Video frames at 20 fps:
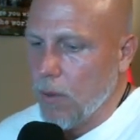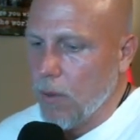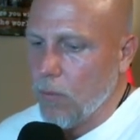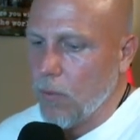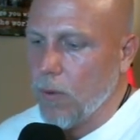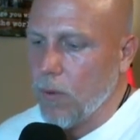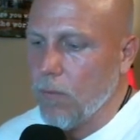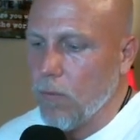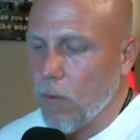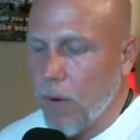
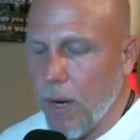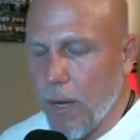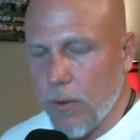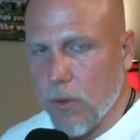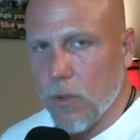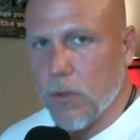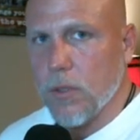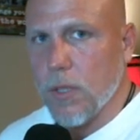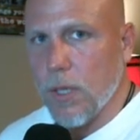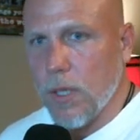We've
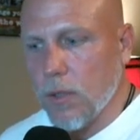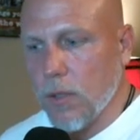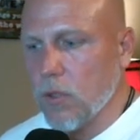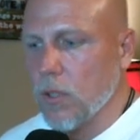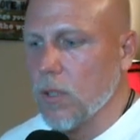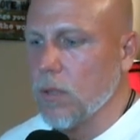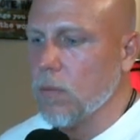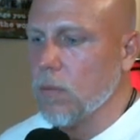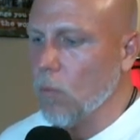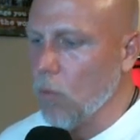rather seen
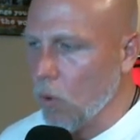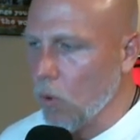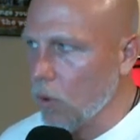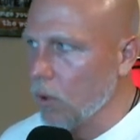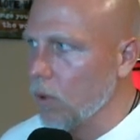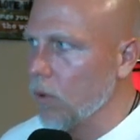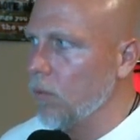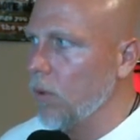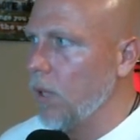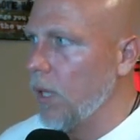just
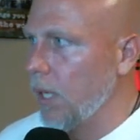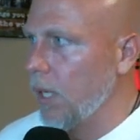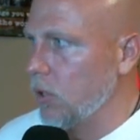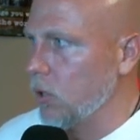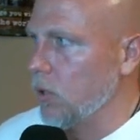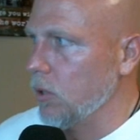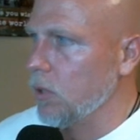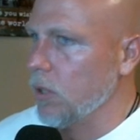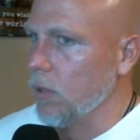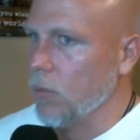more
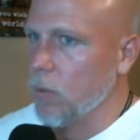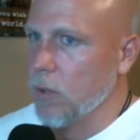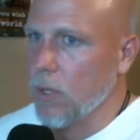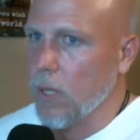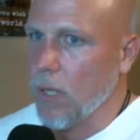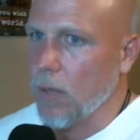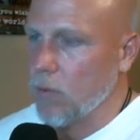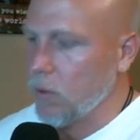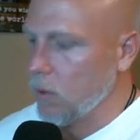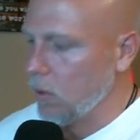relationship
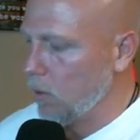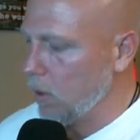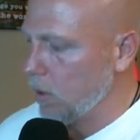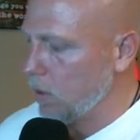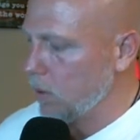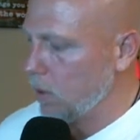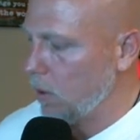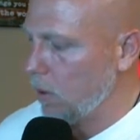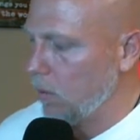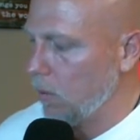stuff. So let's go